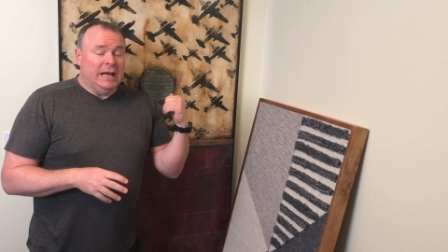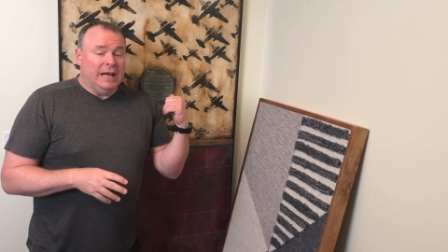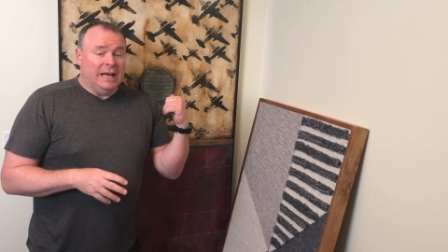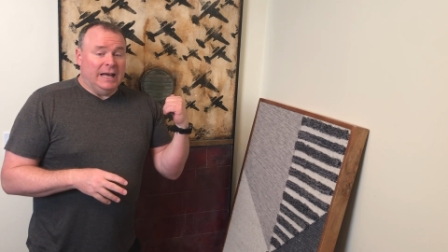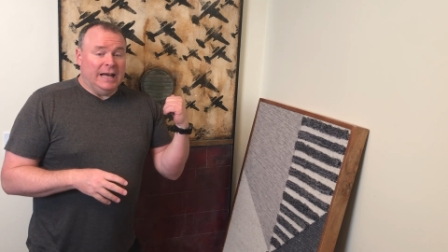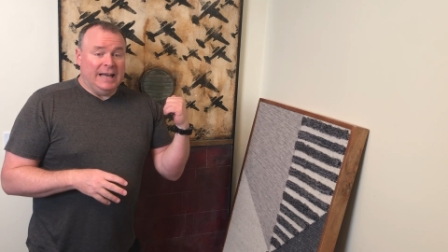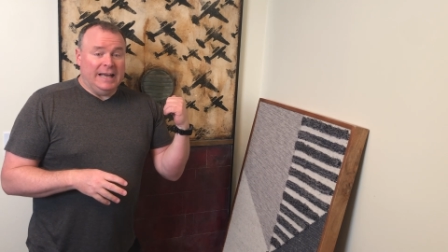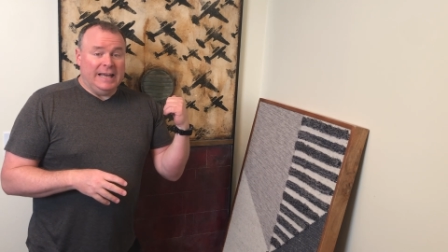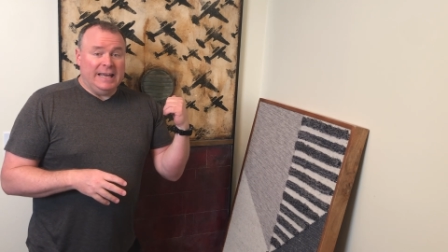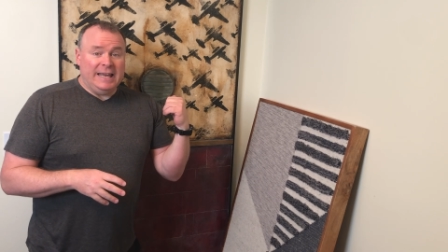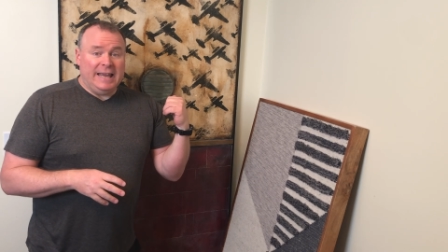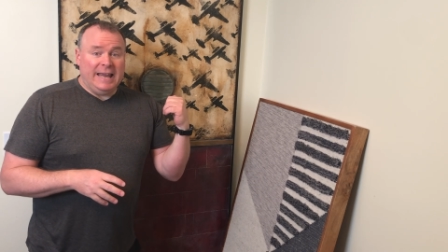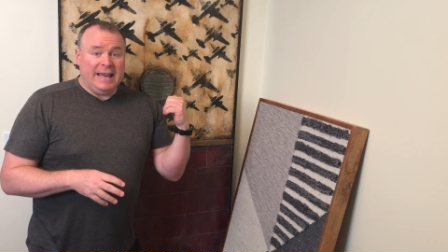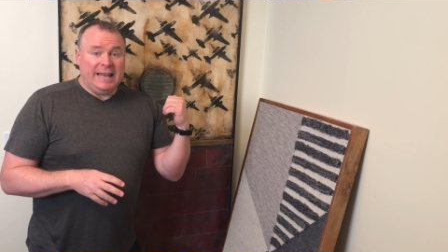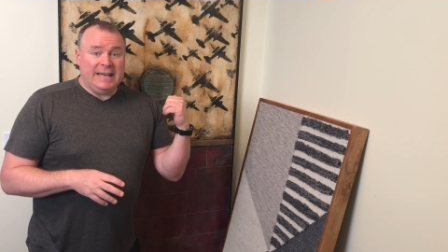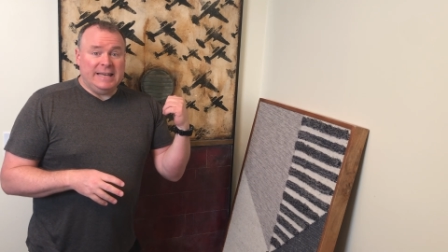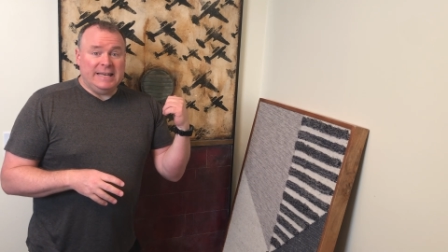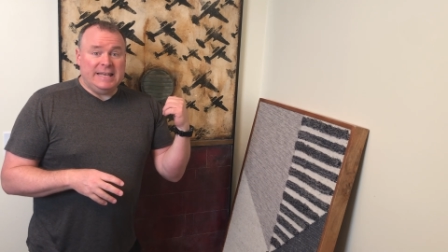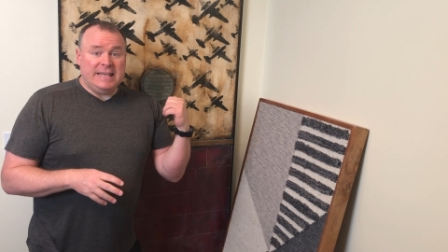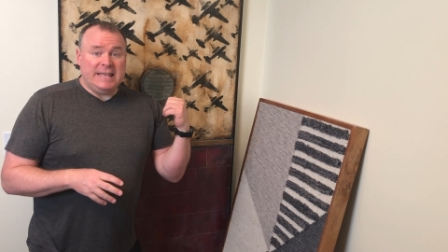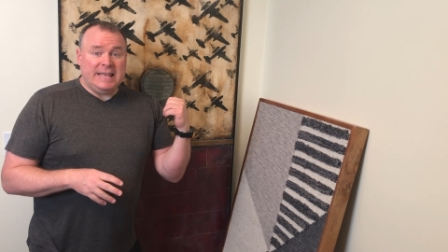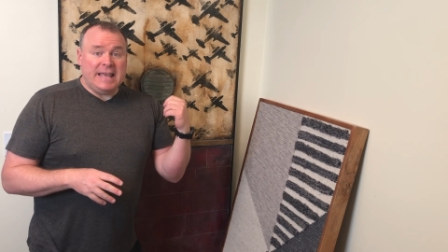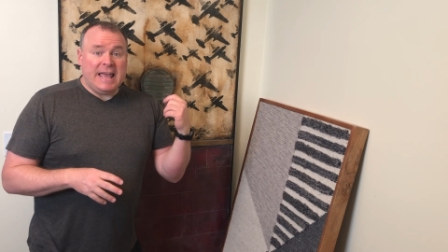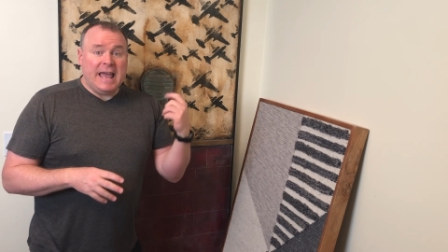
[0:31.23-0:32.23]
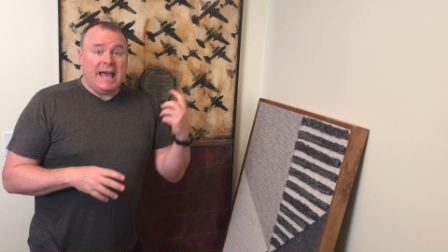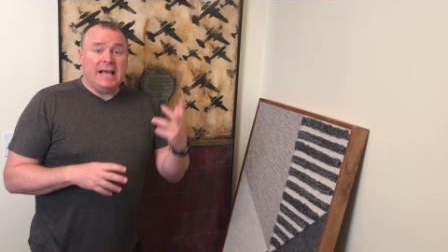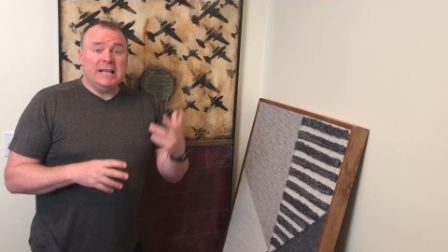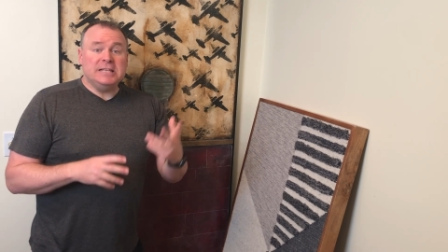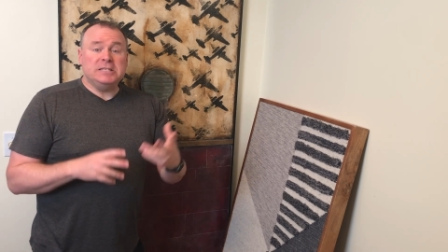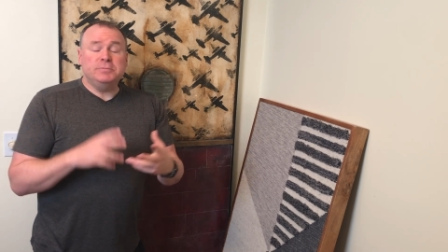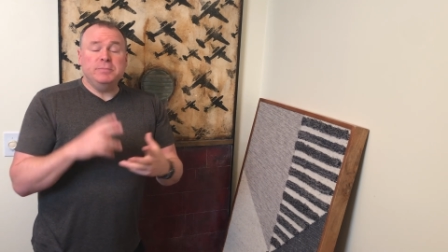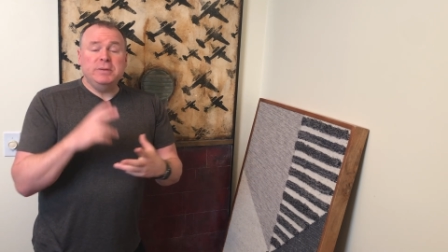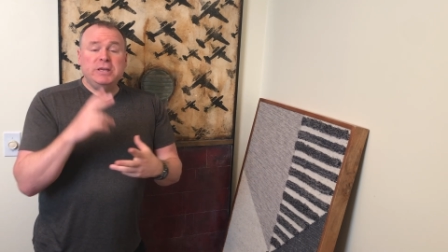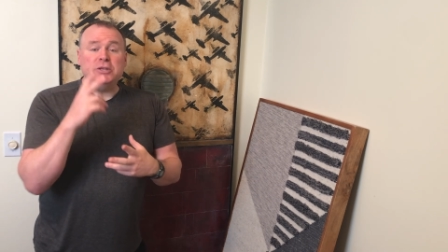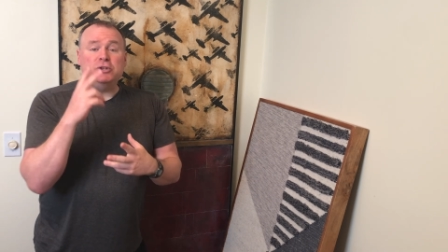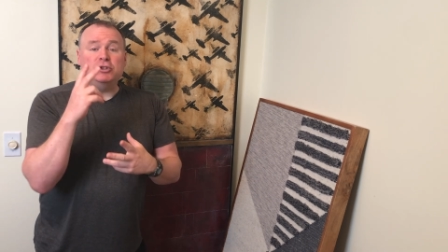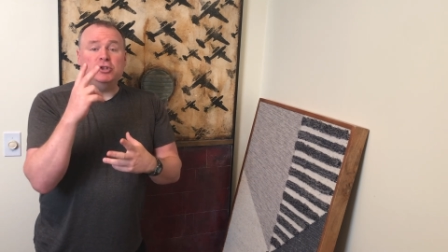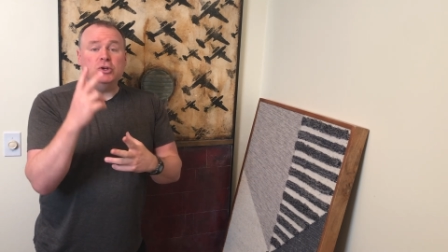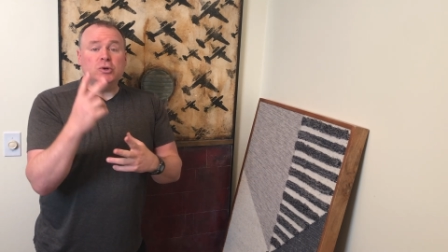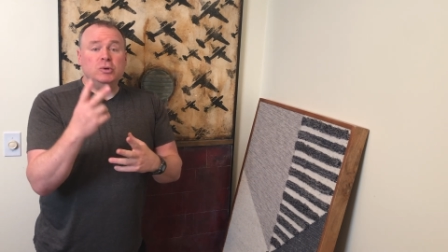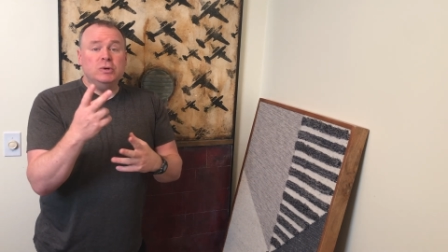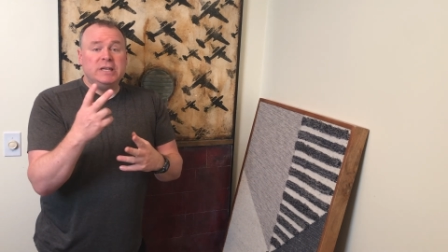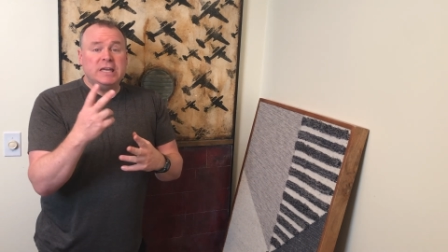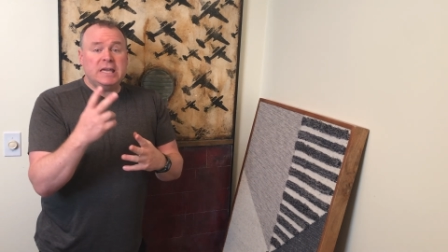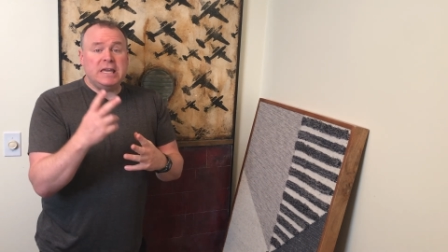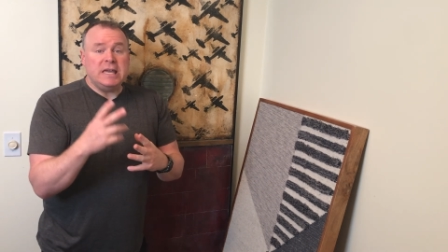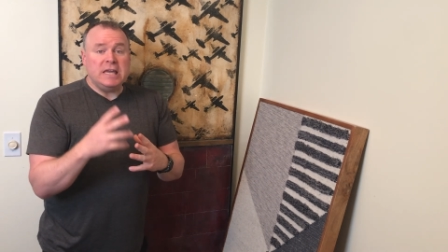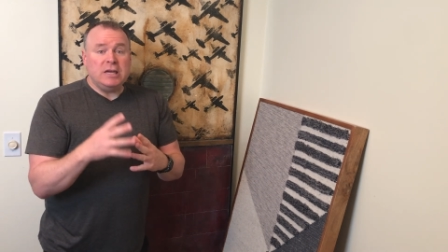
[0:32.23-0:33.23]
and he asked me
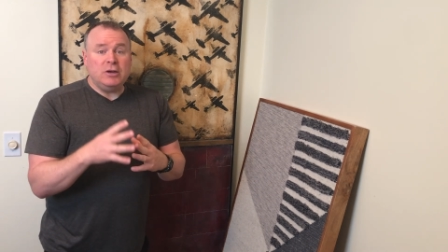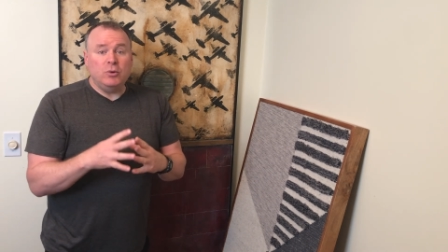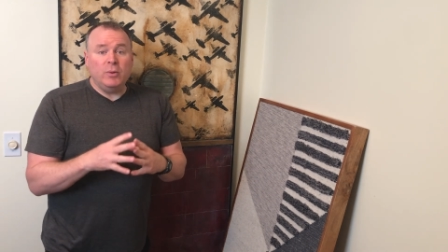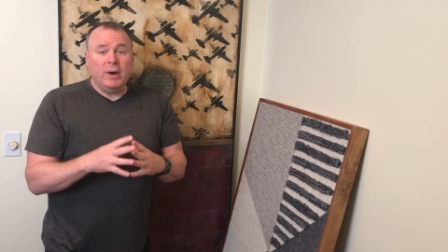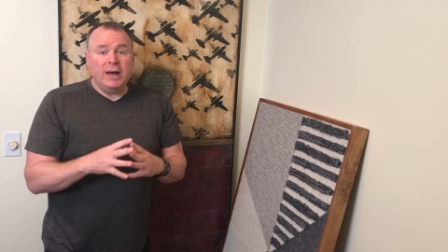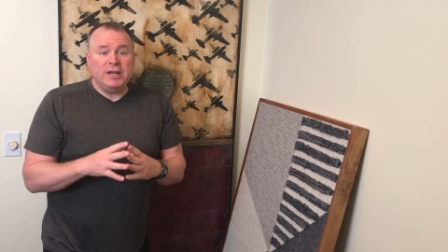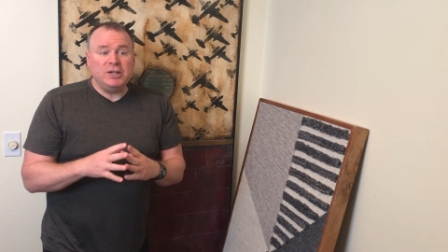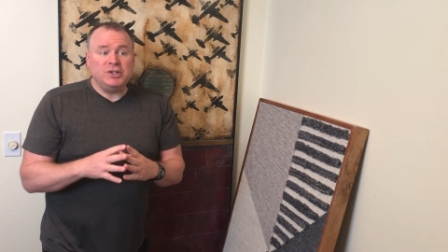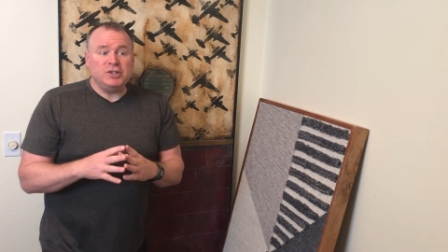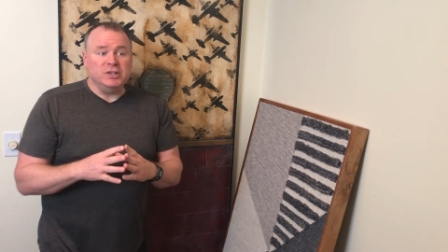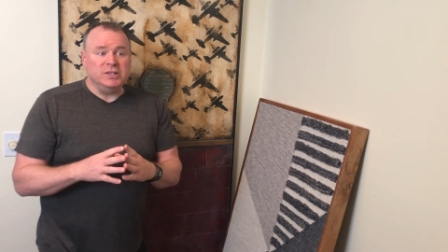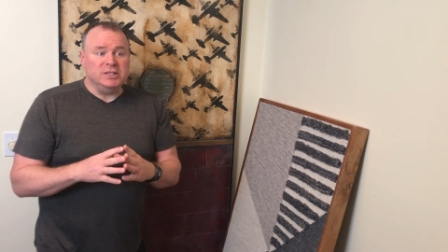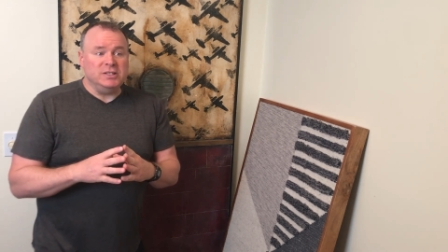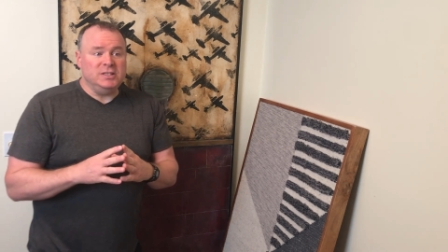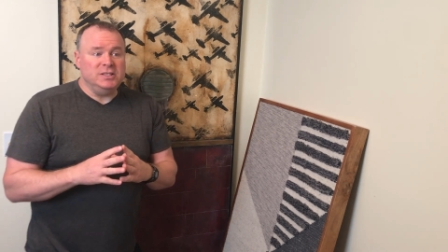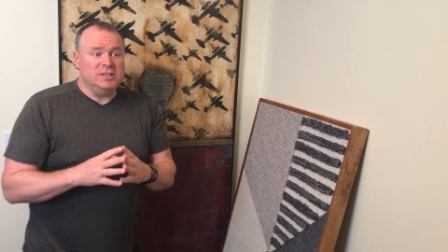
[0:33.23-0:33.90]
two key questions.